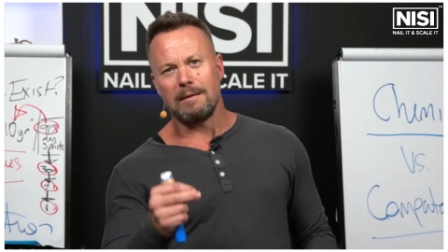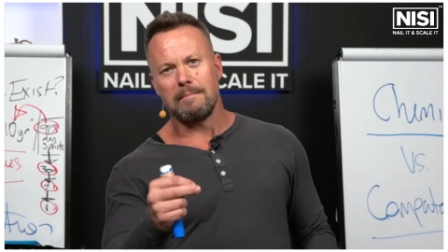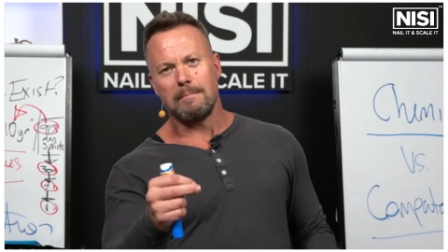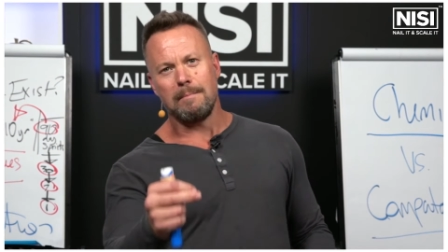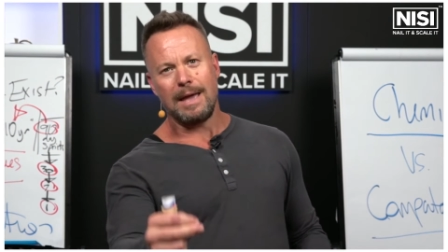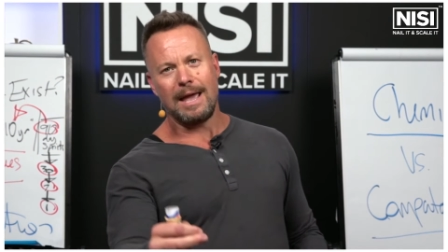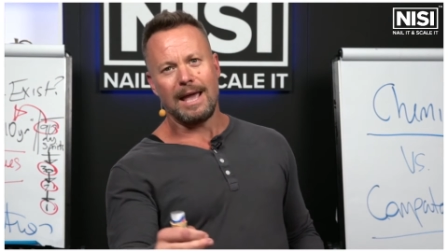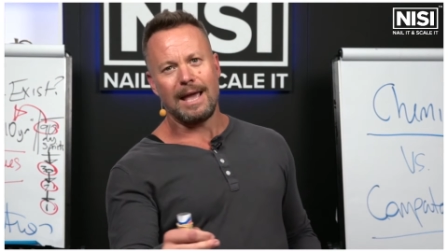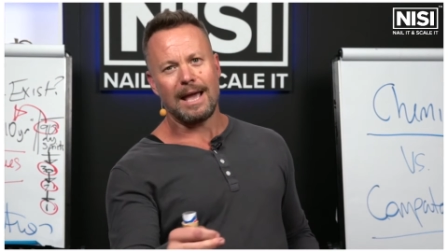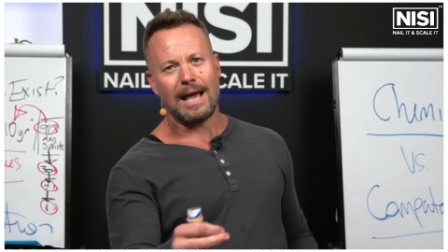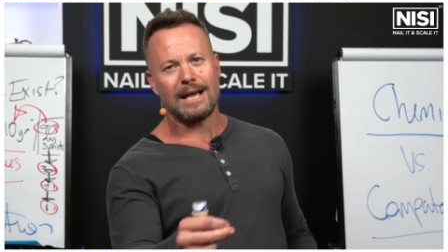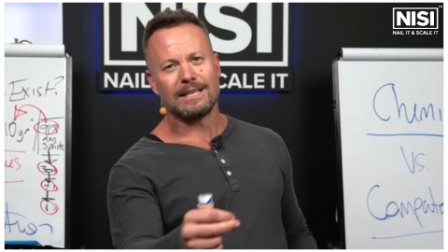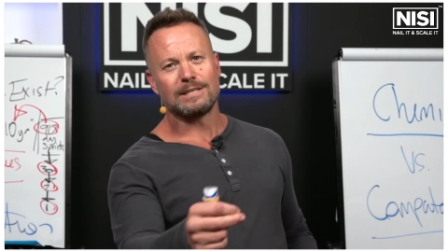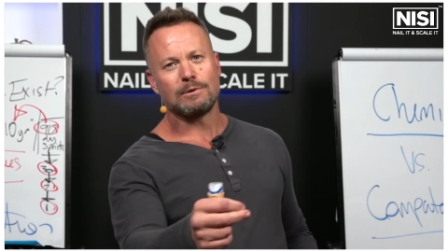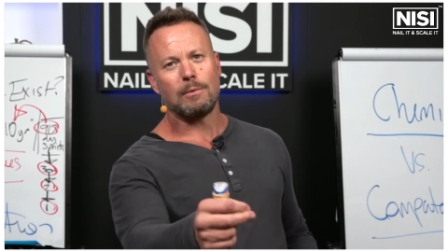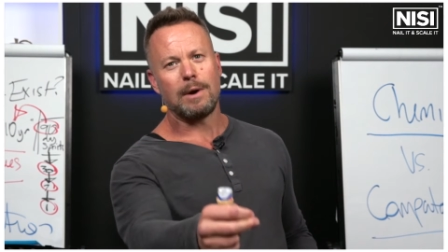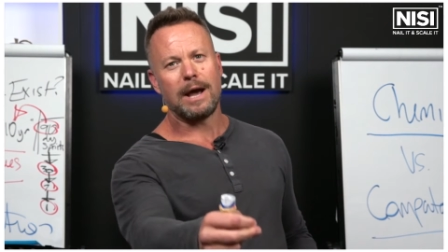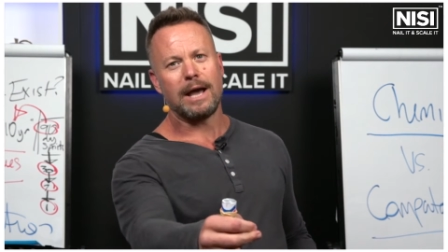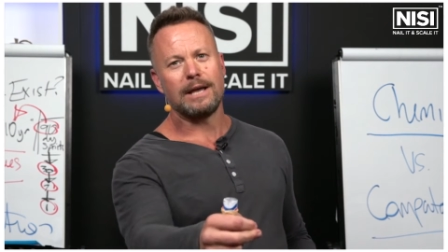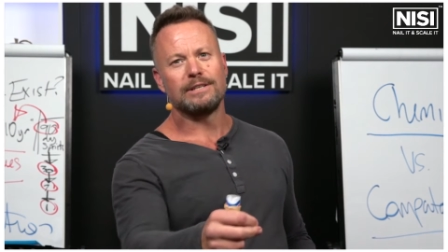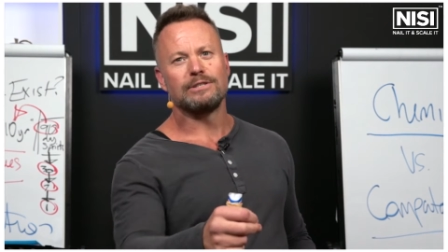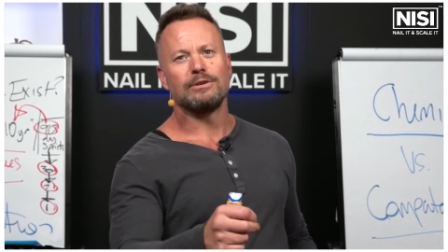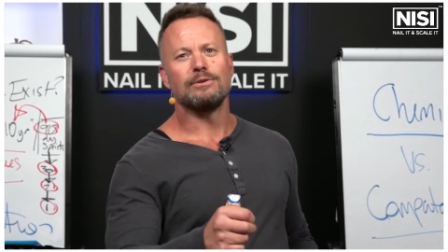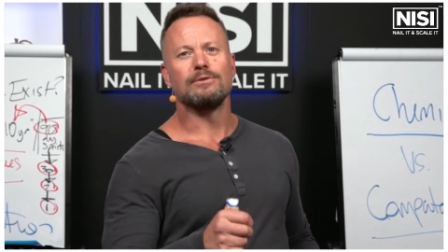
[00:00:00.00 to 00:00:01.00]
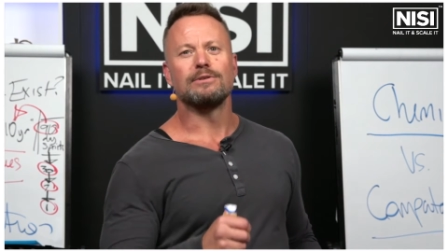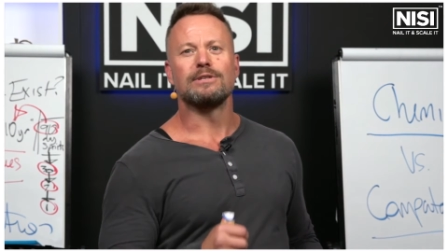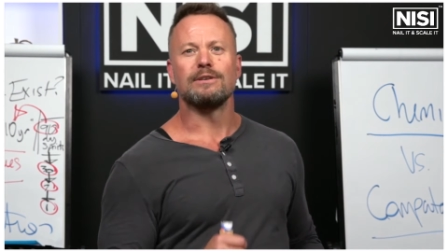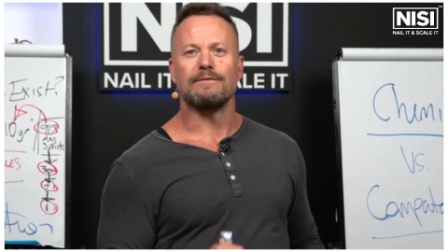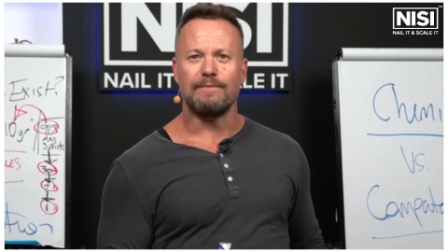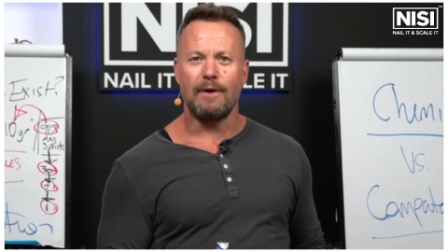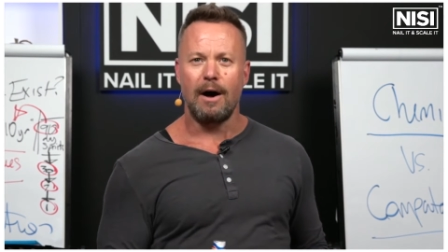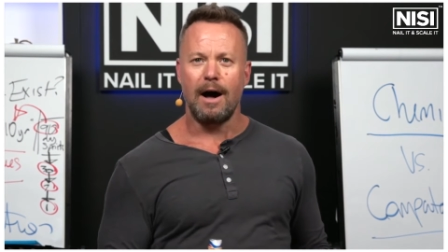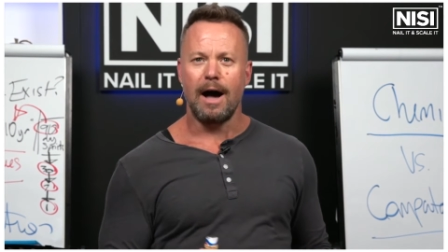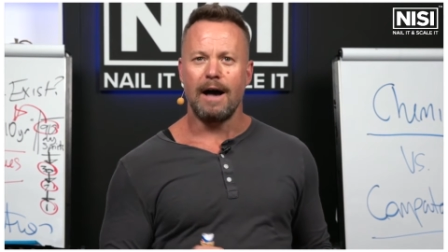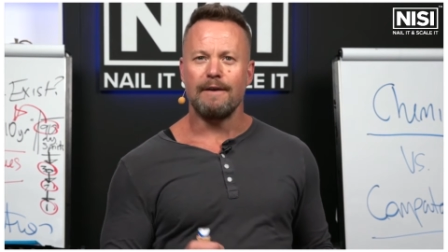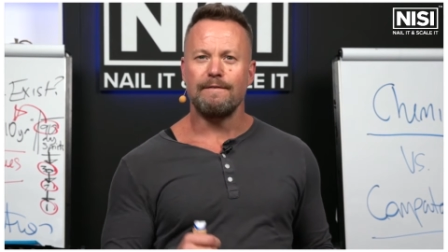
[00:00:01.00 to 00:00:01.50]
me as a way to
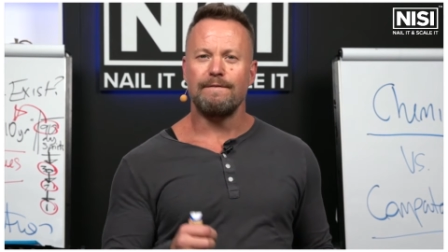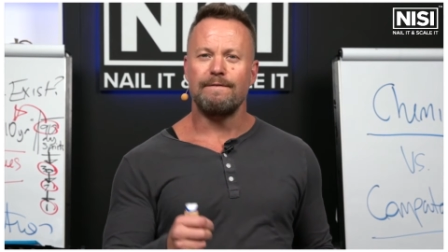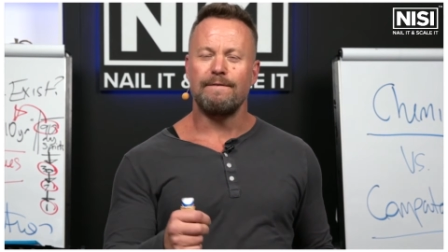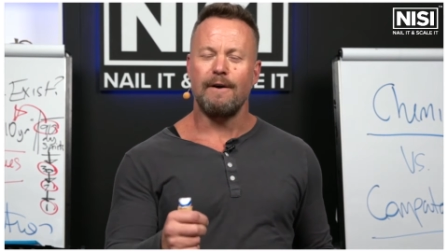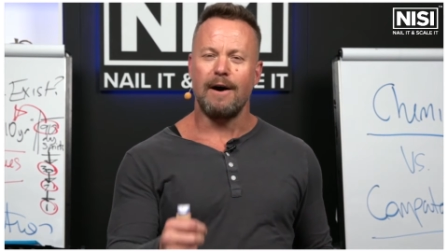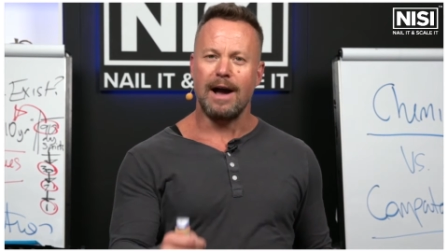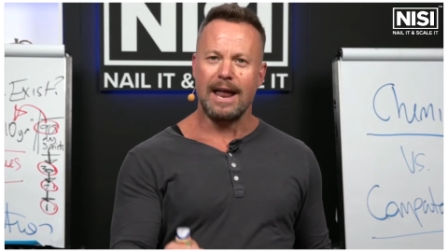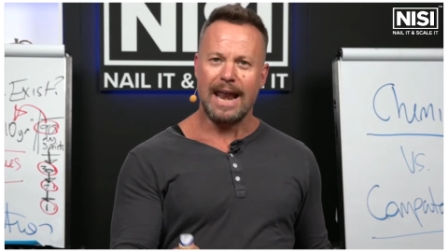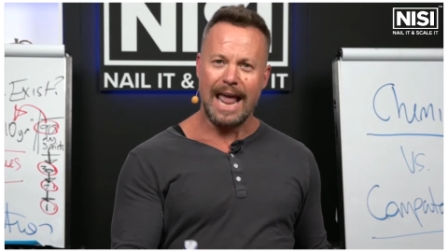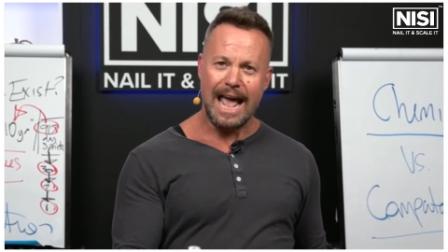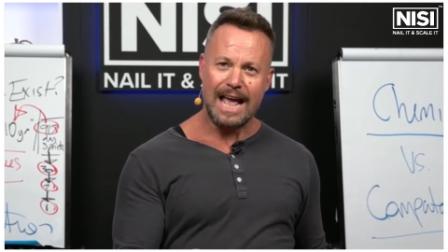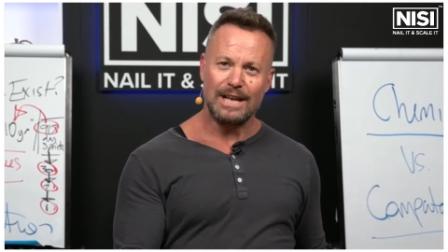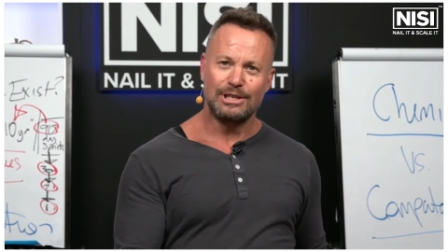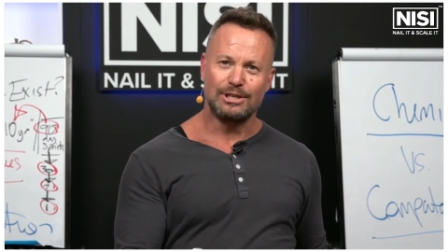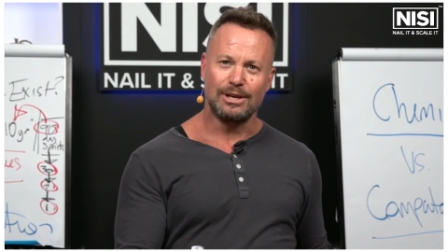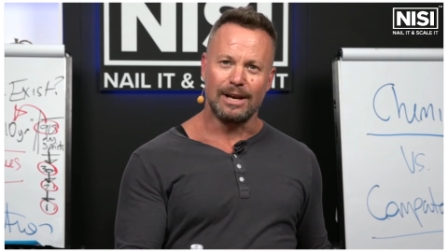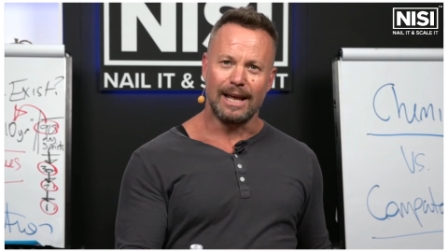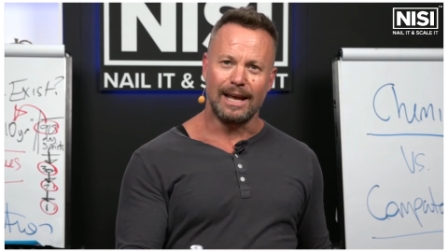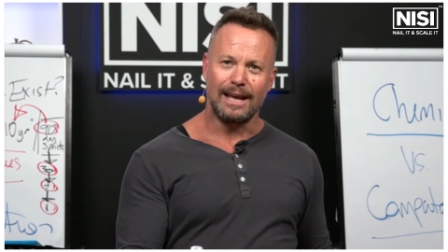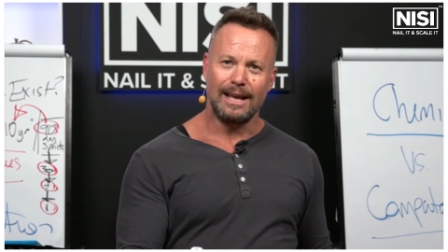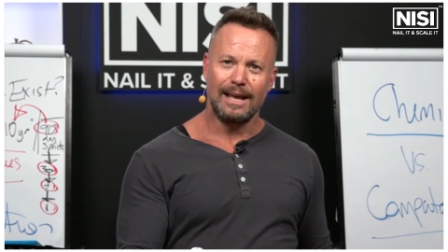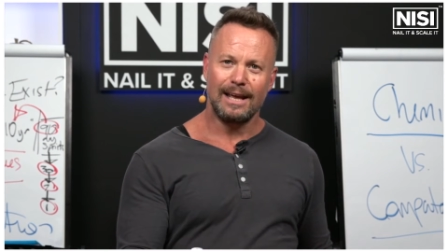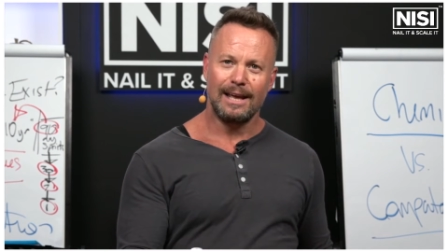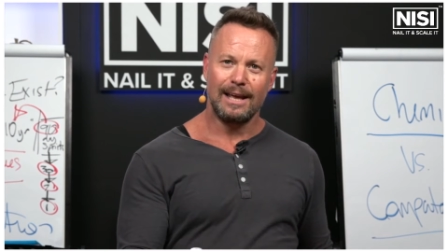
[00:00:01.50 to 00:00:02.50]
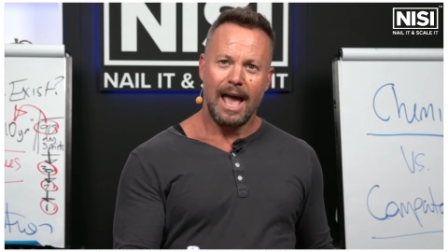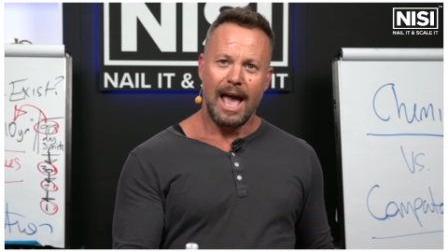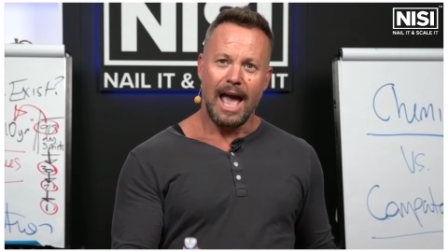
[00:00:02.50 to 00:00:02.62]
survive financially.